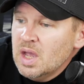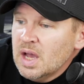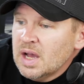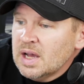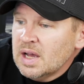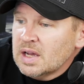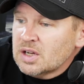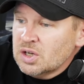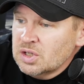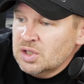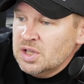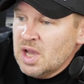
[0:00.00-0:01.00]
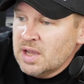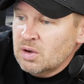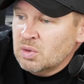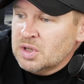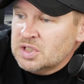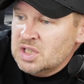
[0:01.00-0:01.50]
Uh, currently, I
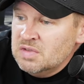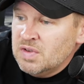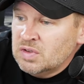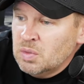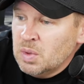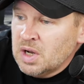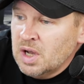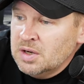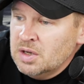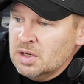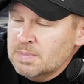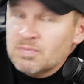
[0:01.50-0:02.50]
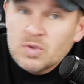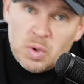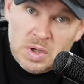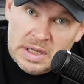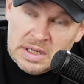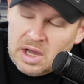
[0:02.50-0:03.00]
own a D fifty-one hundred, so
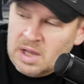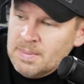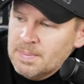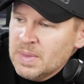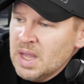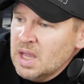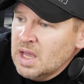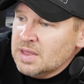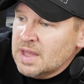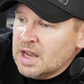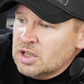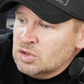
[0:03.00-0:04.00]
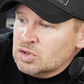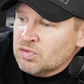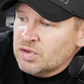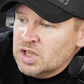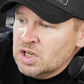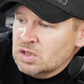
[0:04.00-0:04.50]
a Nikon, that I used
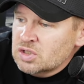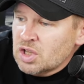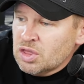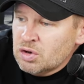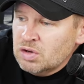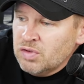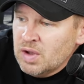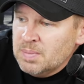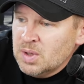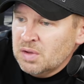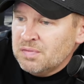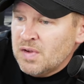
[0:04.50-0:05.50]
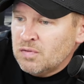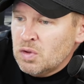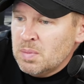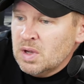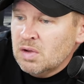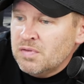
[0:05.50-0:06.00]
for years, a thirty-five millimeter, fifty
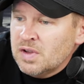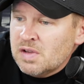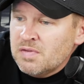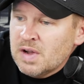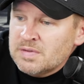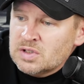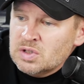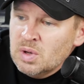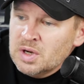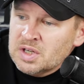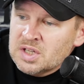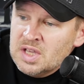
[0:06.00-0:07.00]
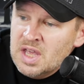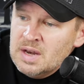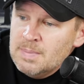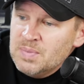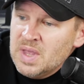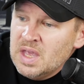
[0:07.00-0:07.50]
millimeter, fifty-five to two hundred
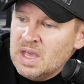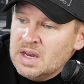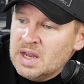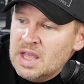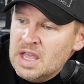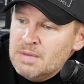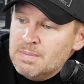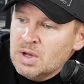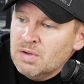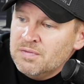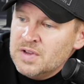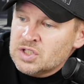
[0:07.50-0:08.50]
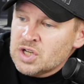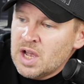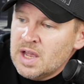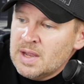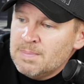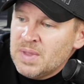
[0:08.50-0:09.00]
kit, and an eight millimeter
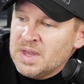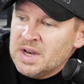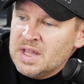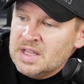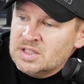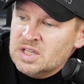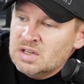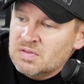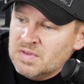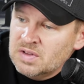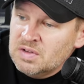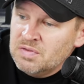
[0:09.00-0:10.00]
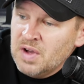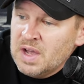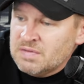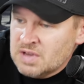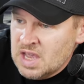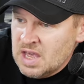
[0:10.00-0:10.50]
fisheye, and an eighteen to
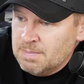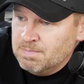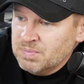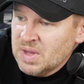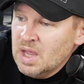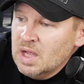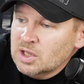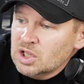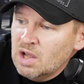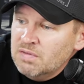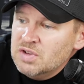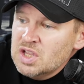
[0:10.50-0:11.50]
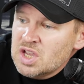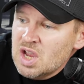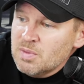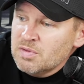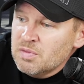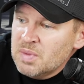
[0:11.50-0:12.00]
fifty-five kit. Loved the
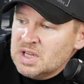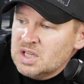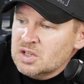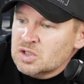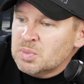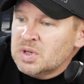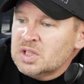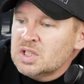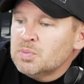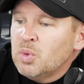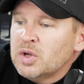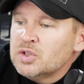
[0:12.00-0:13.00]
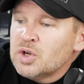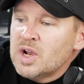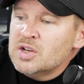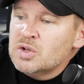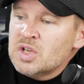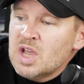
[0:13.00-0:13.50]
camera for many years, but at this point,
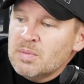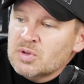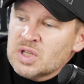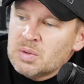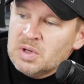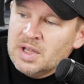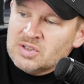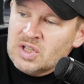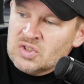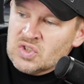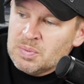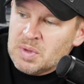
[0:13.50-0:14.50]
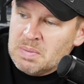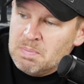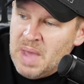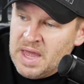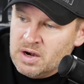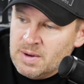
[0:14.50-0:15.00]
trying new cameras, I would like to get something
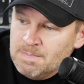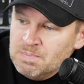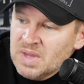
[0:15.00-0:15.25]
better.